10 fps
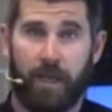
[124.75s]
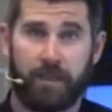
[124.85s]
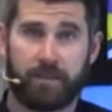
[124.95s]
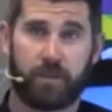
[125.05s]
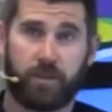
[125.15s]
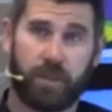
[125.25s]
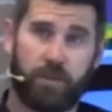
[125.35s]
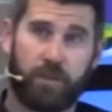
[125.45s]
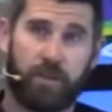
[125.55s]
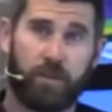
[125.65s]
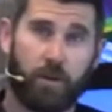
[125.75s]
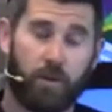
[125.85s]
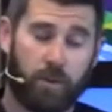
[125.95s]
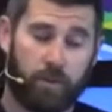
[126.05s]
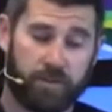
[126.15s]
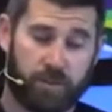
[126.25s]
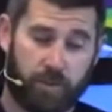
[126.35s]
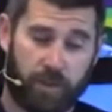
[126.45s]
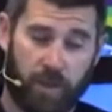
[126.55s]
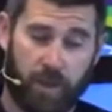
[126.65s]
And so you couldn't know what was
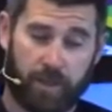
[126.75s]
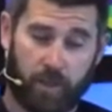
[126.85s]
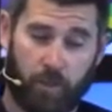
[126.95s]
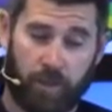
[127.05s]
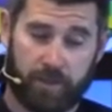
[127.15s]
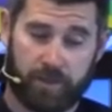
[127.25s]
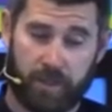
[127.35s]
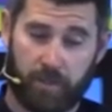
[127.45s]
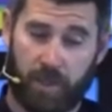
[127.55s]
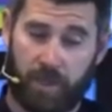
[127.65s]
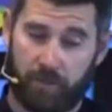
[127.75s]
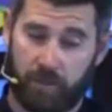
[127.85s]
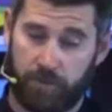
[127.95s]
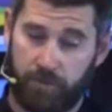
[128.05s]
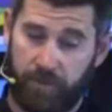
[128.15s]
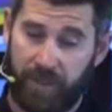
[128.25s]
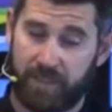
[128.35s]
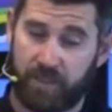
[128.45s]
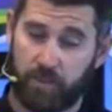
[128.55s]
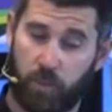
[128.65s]
going on in quite the same level. And
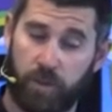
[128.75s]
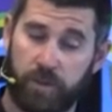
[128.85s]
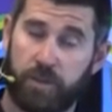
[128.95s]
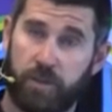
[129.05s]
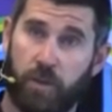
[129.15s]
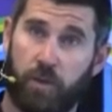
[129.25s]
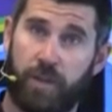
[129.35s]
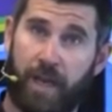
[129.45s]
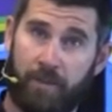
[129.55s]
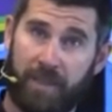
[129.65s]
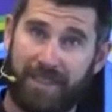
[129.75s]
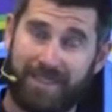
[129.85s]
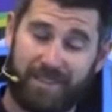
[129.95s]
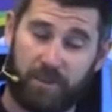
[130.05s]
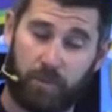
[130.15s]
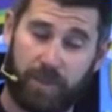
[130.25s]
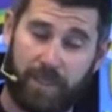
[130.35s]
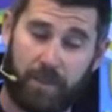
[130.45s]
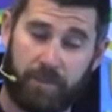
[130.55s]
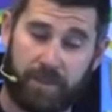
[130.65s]
it's important to know that because in the
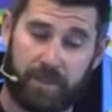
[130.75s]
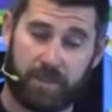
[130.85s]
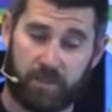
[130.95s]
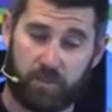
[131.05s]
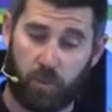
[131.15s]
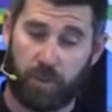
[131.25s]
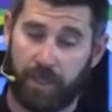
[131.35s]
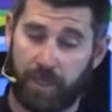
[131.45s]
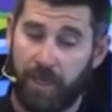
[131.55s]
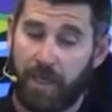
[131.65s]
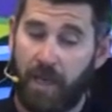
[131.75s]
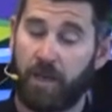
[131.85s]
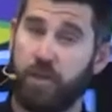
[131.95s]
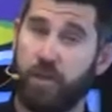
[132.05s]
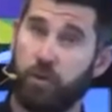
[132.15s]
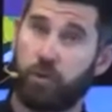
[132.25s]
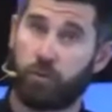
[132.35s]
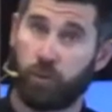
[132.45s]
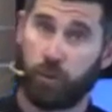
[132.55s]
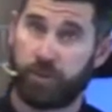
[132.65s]
reading we did this morning, a new
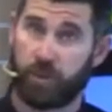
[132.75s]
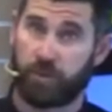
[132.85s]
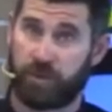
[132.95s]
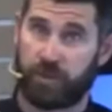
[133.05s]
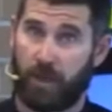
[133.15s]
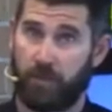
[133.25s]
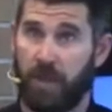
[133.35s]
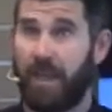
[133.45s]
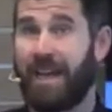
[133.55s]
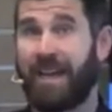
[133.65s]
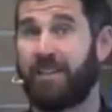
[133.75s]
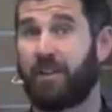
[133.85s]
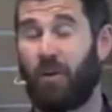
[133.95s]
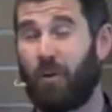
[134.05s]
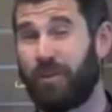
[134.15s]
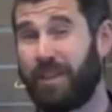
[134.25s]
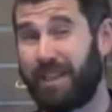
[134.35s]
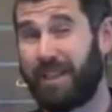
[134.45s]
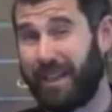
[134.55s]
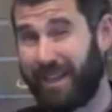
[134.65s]
group shows up. And they're
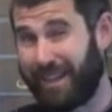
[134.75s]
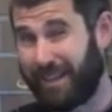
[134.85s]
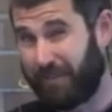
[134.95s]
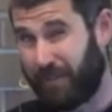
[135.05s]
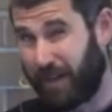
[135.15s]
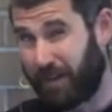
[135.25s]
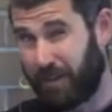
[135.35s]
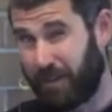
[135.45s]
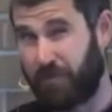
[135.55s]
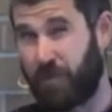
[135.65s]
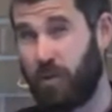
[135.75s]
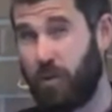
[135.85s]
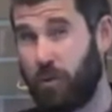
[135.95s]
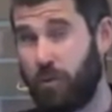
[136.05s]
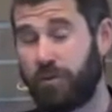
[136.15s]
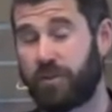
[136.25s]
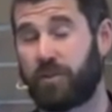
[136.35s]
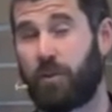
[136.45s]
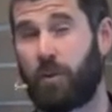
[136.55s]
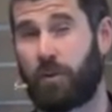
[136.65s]
only in a very few
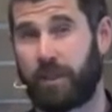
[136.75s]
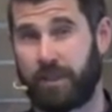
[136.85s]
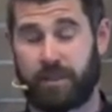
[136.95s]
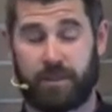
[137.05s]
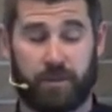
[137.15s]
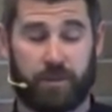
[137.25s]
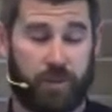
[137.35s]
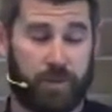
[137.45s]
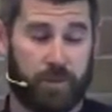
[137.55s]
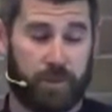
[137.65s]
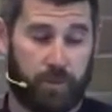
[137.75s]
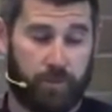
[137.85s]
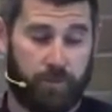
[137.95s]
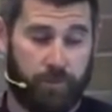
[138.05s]
stories in scripture.